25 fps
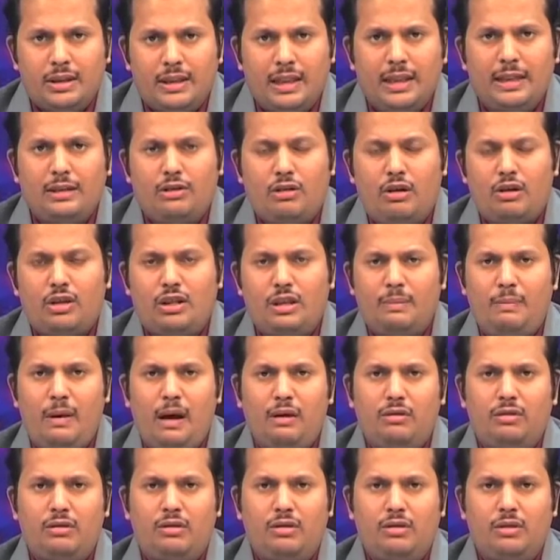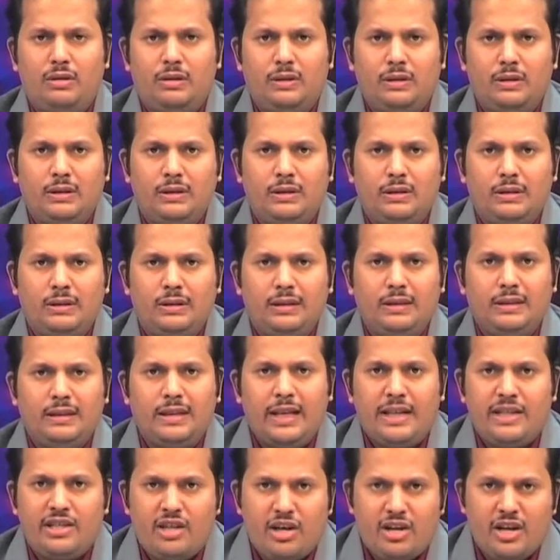Searle talks about
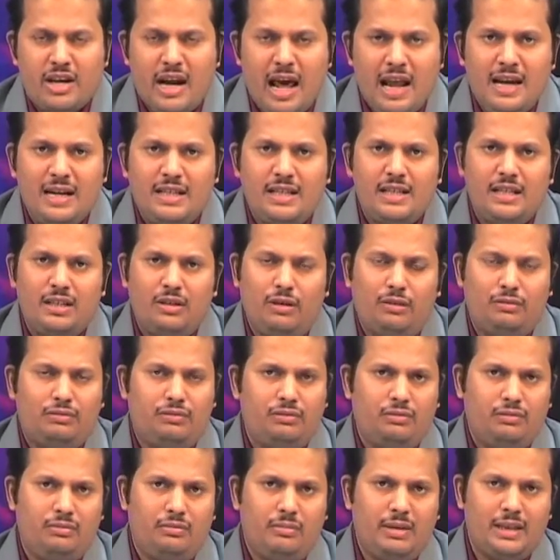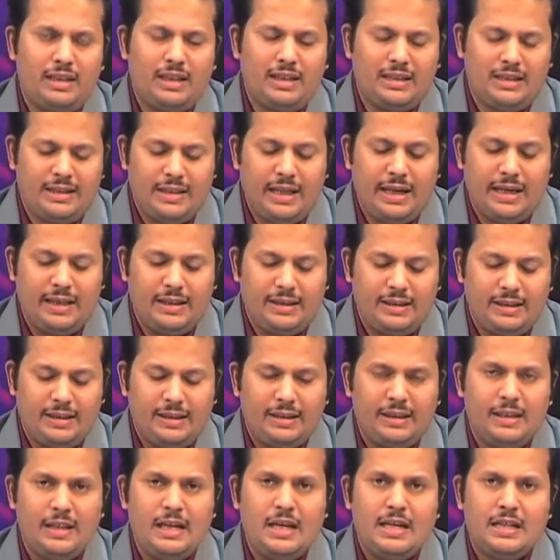the internality of mental
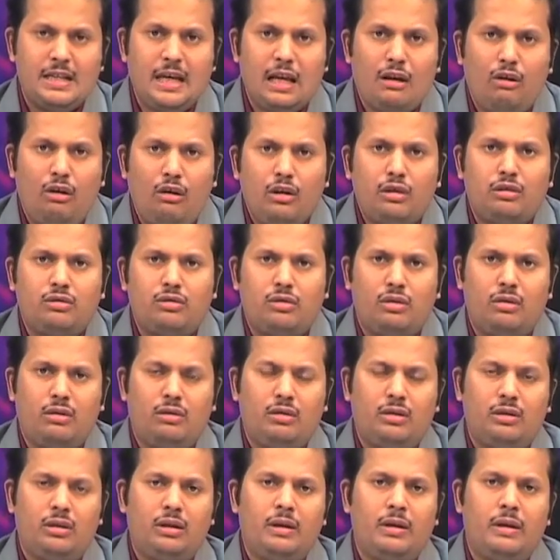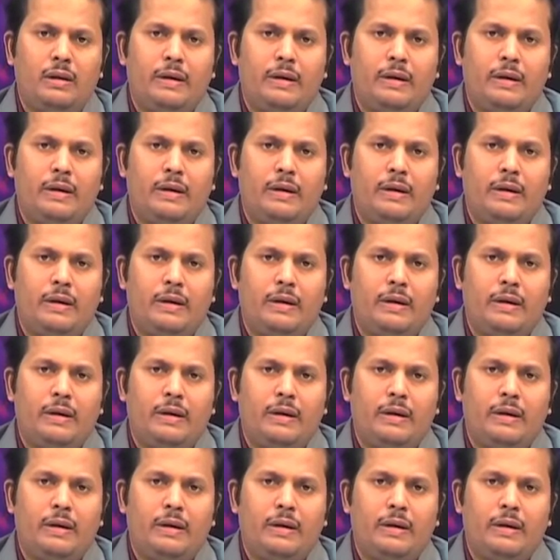states, Searle also